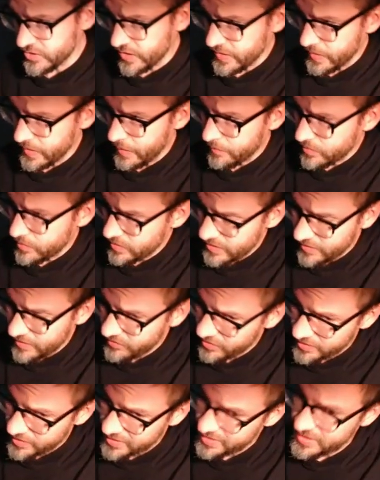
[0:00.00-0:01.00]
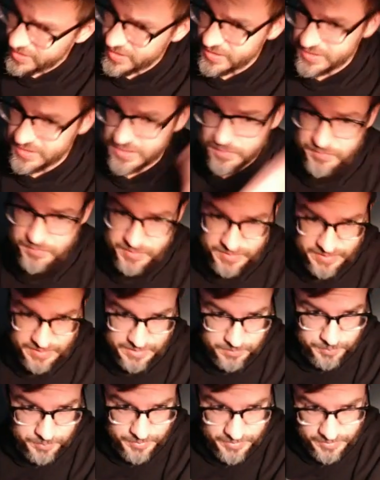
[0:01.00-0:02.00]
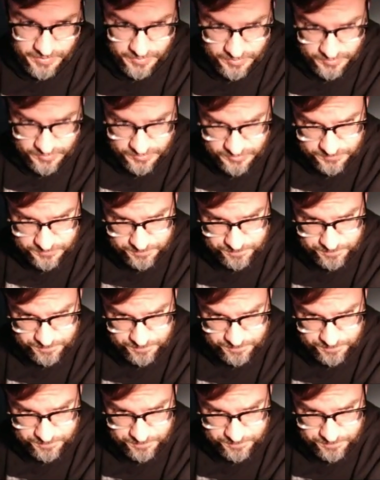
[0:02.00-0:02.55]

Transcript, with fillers: I, I believe that there's something that appears.